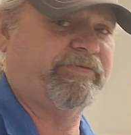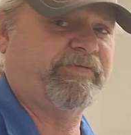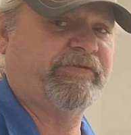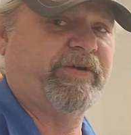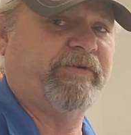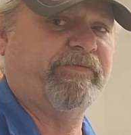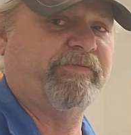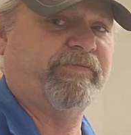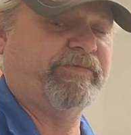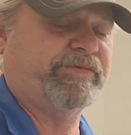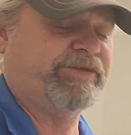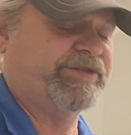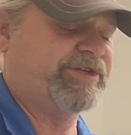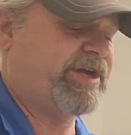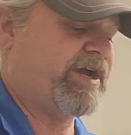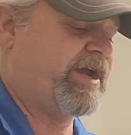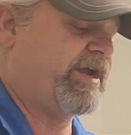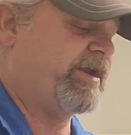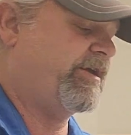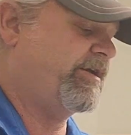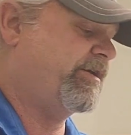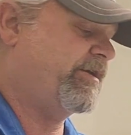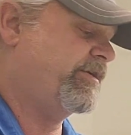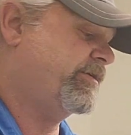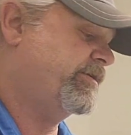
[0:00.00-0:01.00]
come from
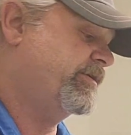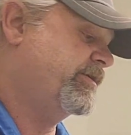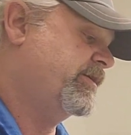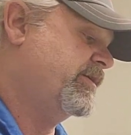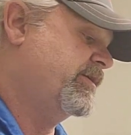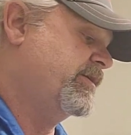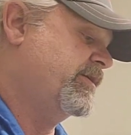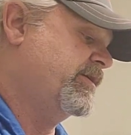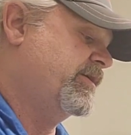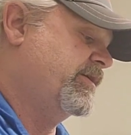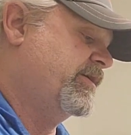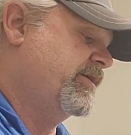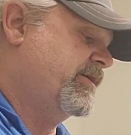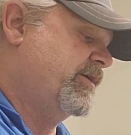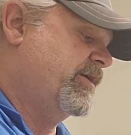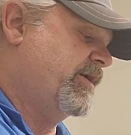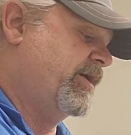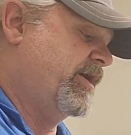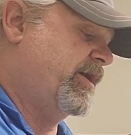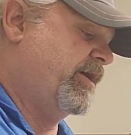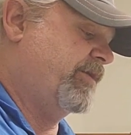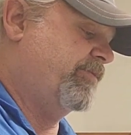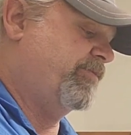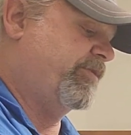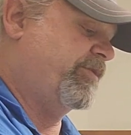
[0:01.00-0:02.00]
China.
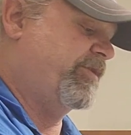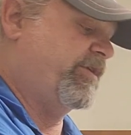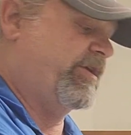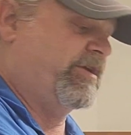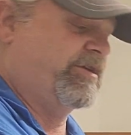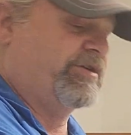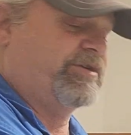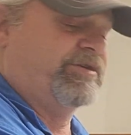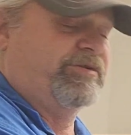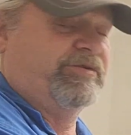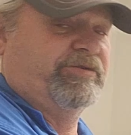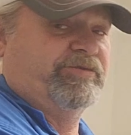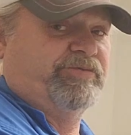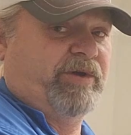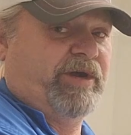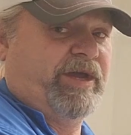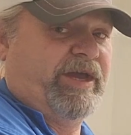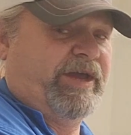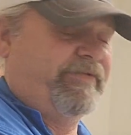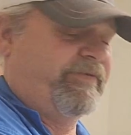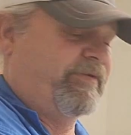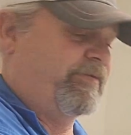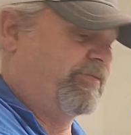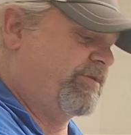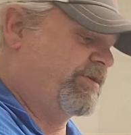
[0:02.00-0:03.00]
And with the issues we're
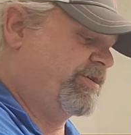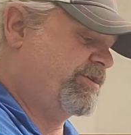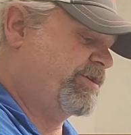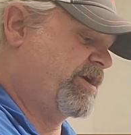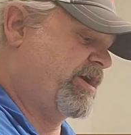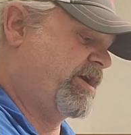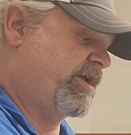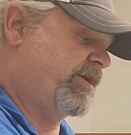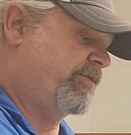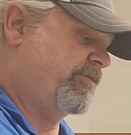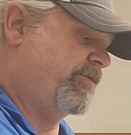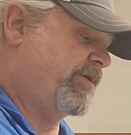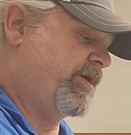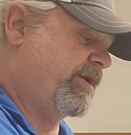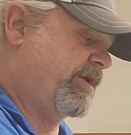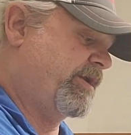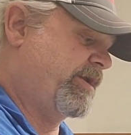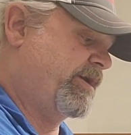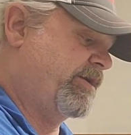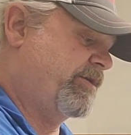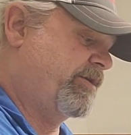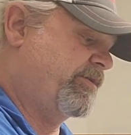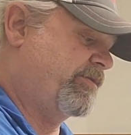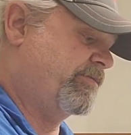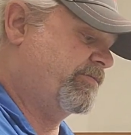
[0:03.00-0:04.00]
having with China right
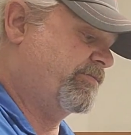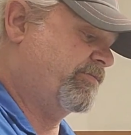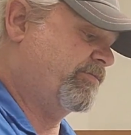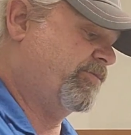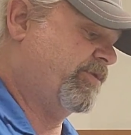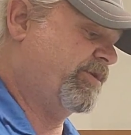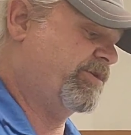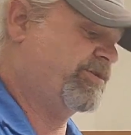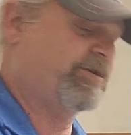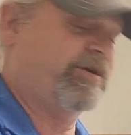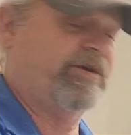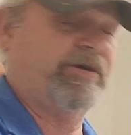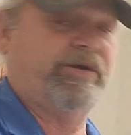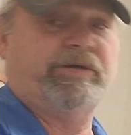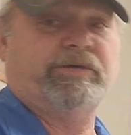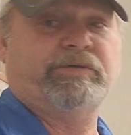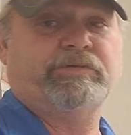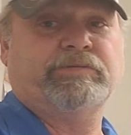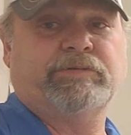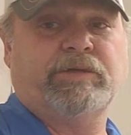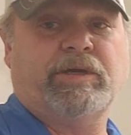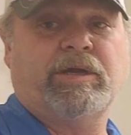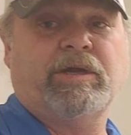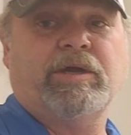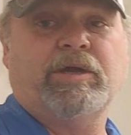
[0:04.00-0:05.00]
now, which are
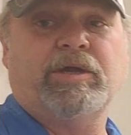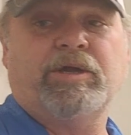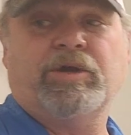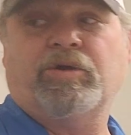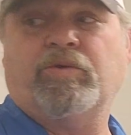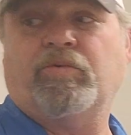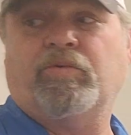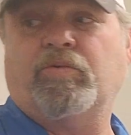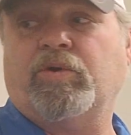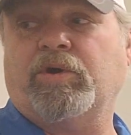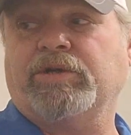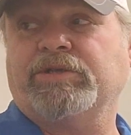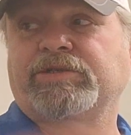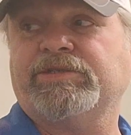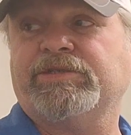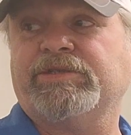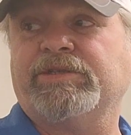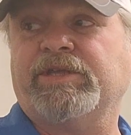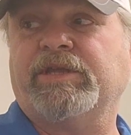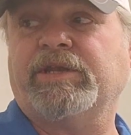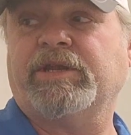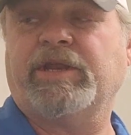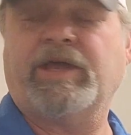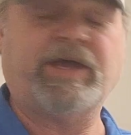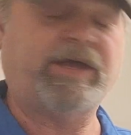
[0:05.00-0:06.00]
worse
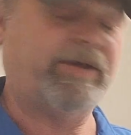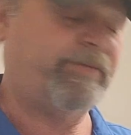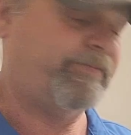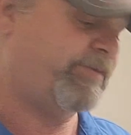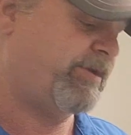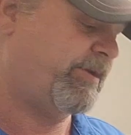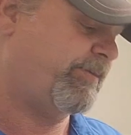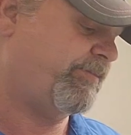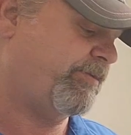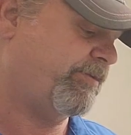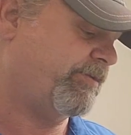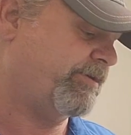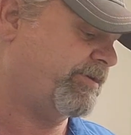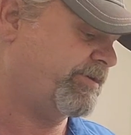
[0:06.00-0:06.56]
than people are